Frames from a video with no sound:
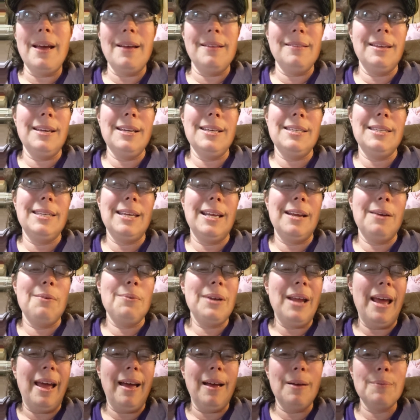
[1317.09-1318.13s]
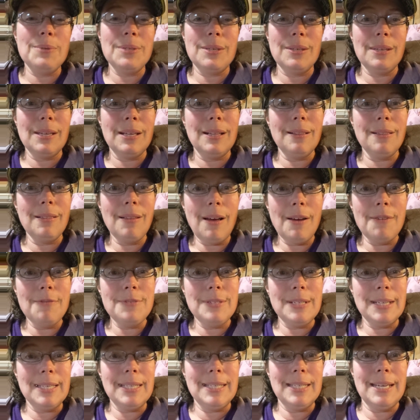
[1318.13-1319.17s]
Like I said, I would absolutely love
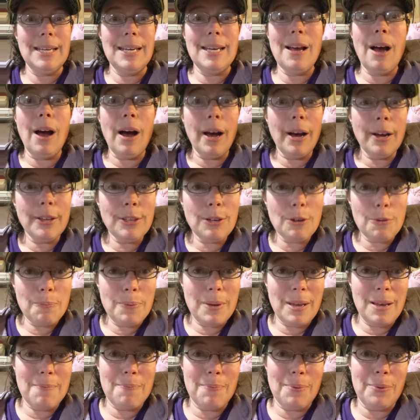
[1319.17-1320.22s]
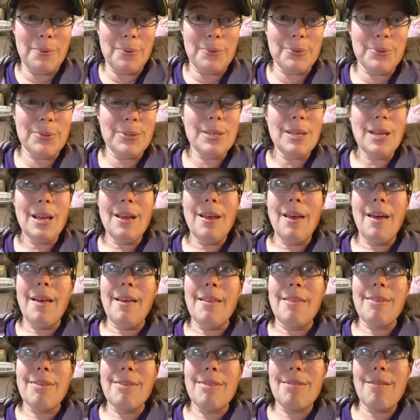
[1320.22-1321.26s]
to see other people's
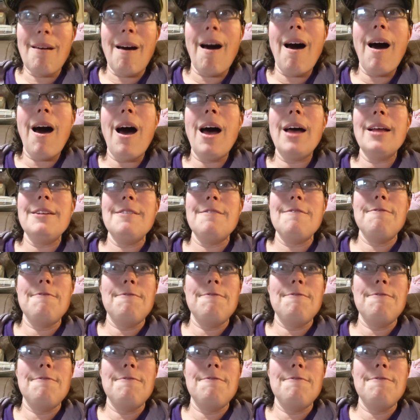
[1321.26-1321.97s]
thoughts,